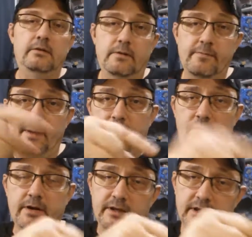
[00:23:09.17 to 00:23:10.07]

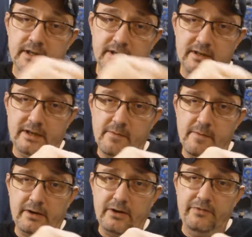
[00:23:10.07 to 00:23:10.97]
Remember, click on
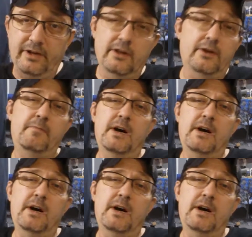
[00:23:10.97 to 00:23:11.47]
my goofy little